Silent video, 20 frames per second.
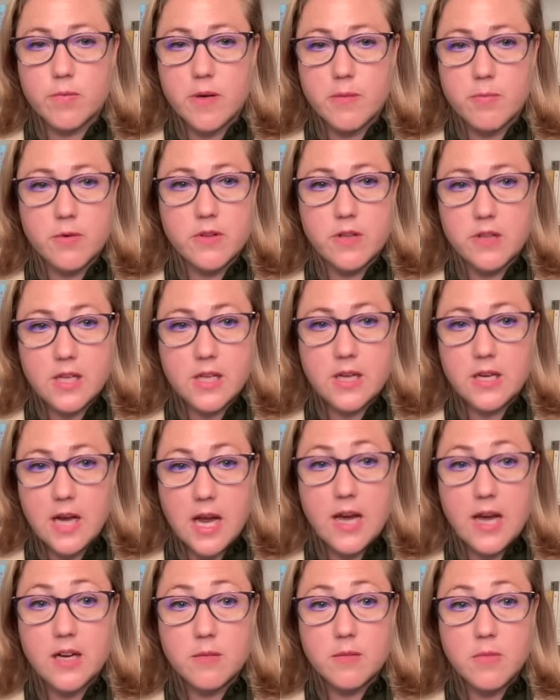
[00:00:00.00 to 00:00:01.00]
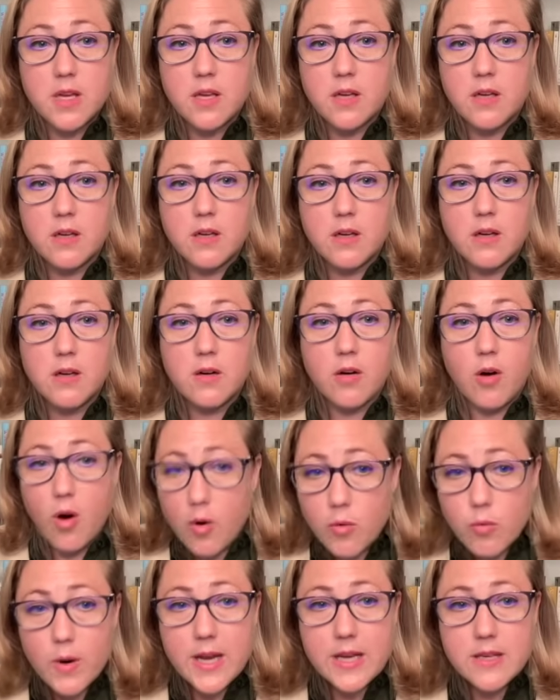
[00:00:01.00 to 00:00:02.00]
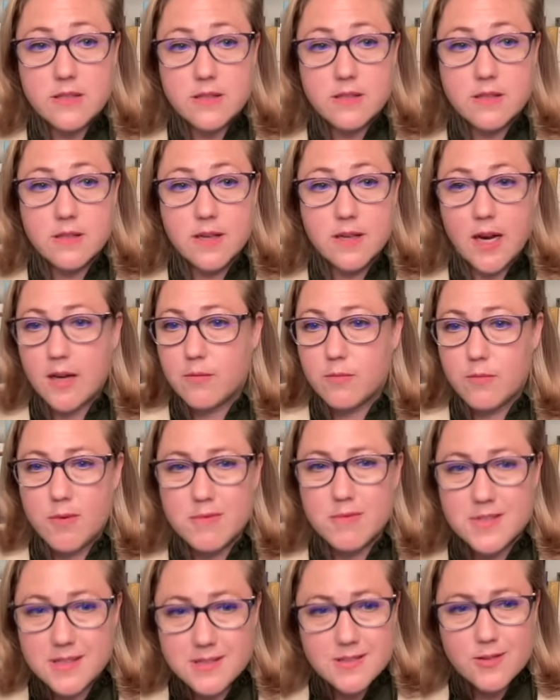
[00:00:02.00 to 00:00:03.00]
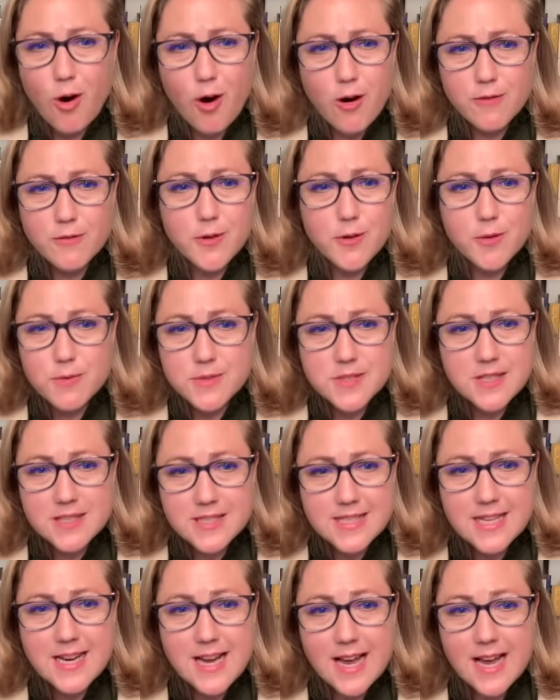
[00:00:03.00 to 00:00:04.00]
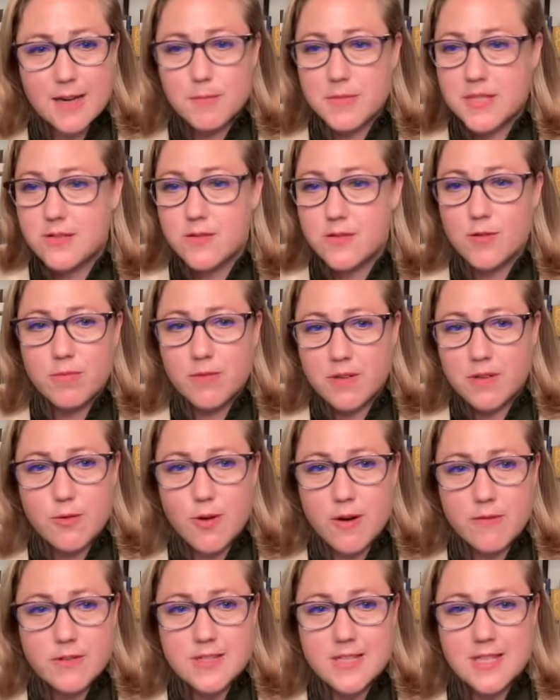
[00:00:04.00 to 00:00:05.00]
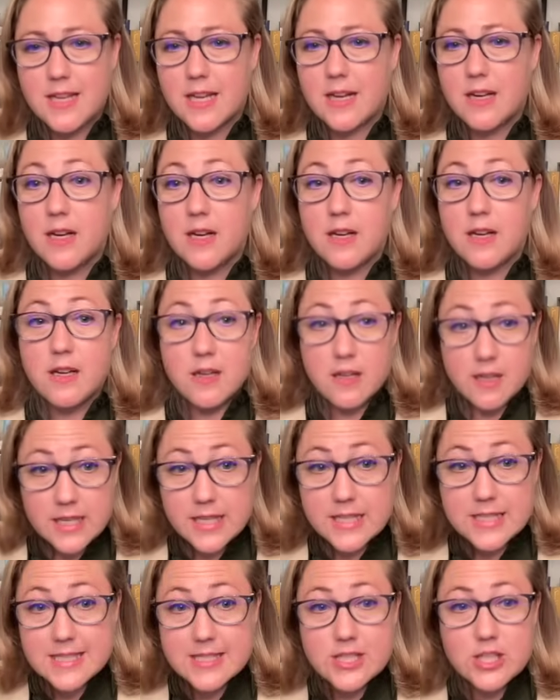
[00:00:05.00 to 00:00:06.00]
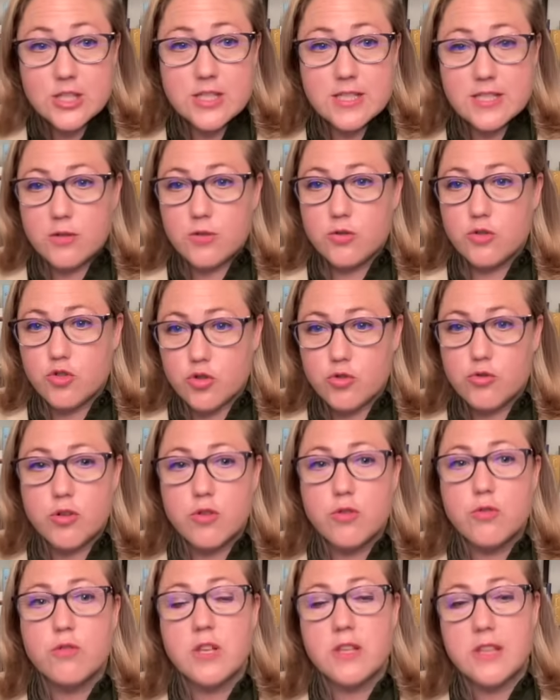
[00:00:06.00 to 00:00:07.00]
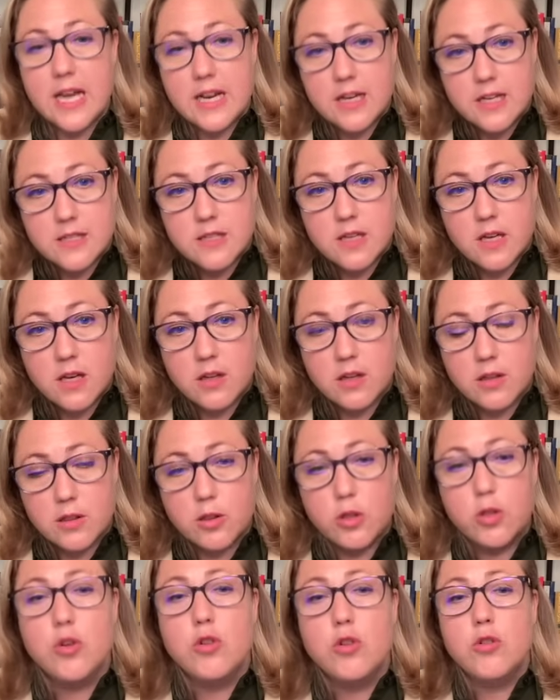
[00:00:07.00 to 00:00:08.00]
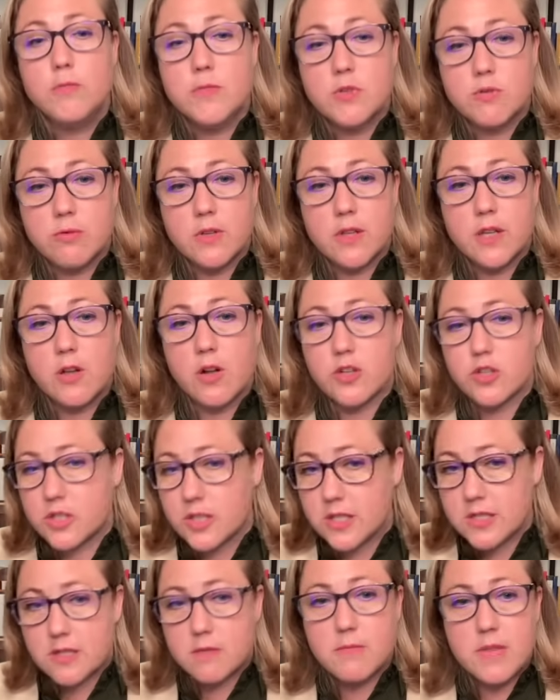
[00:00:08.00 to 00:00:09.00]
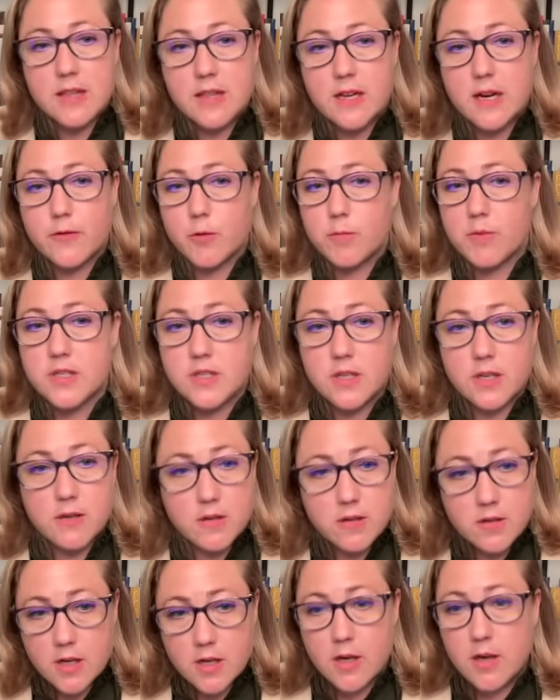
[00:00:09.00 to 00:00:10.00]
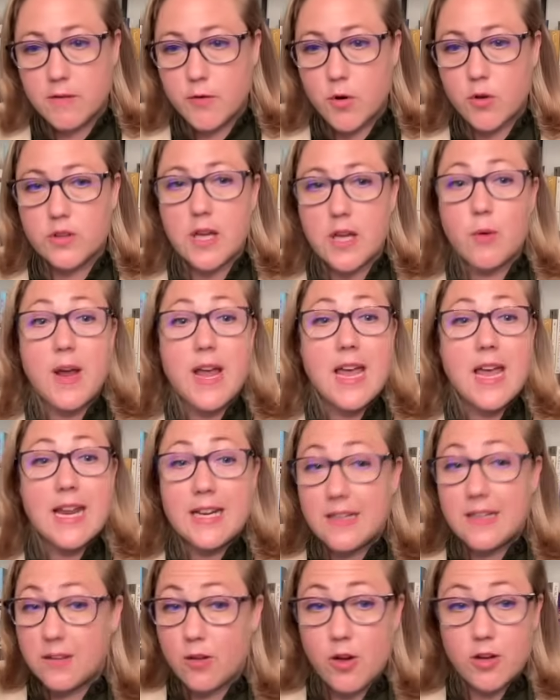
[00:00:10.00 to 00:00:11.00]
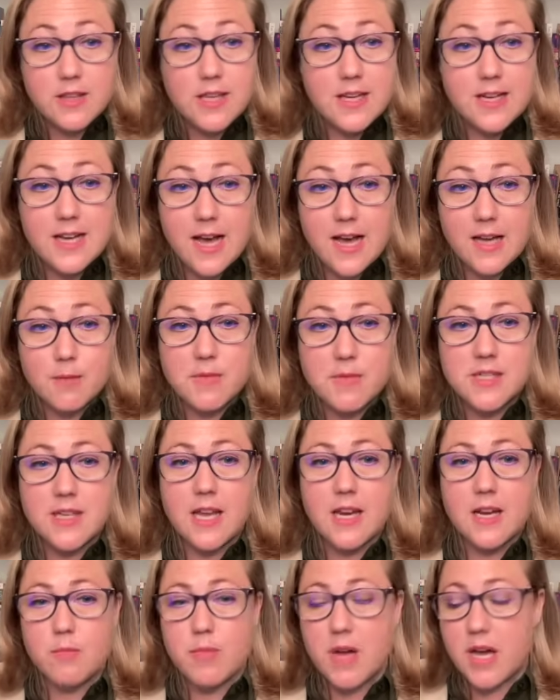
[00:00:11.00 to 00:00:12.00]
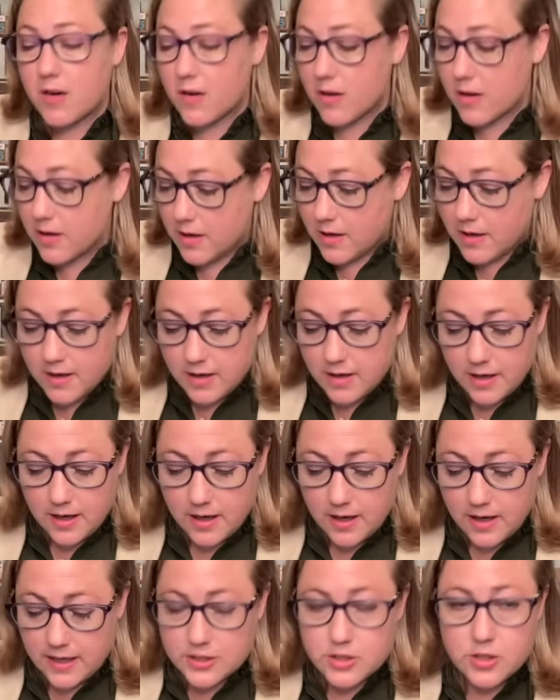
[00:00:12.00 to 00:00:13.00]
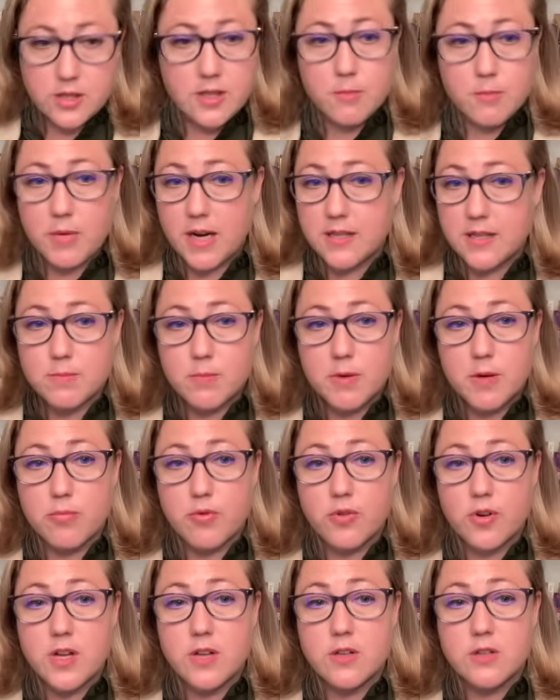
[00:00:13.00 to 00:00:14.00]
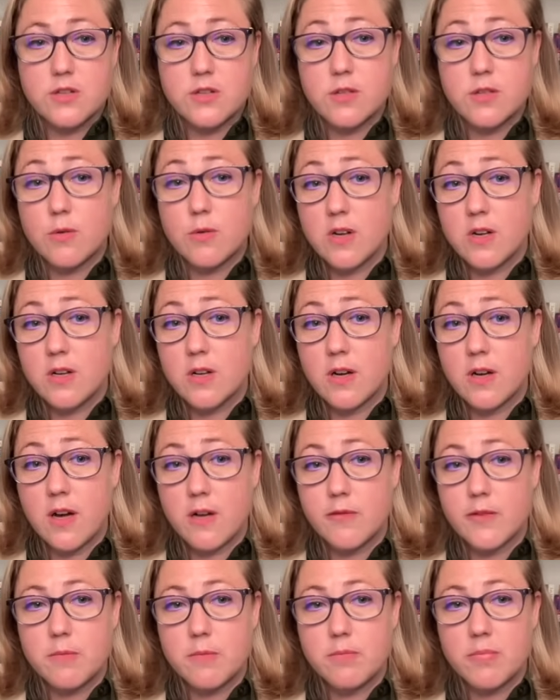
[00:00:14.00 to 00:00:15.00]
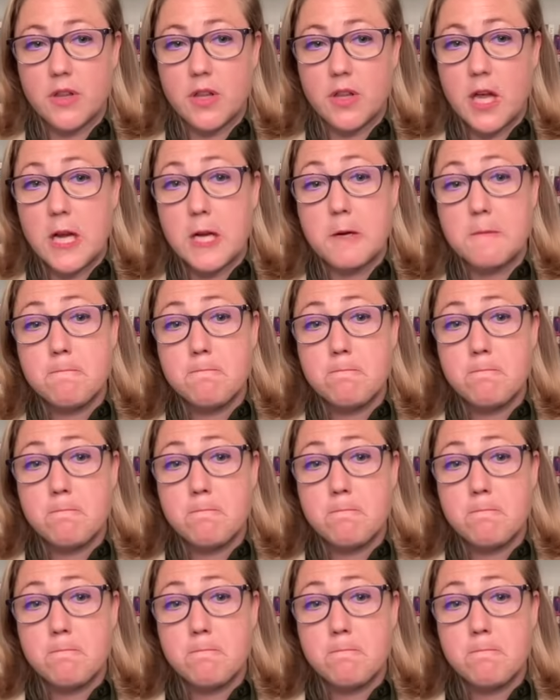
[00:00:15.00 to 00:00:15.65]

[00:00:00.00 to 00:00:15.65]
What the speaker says: people than the economy always. What was this, Carville? Was it the economy stupid? Whoever said that, it's just still true that looms really large. It doesn't mean that everybody's going to vote that way. And look, the economy is getting better. I actually think Biden's been a pretty good steward of it, but like,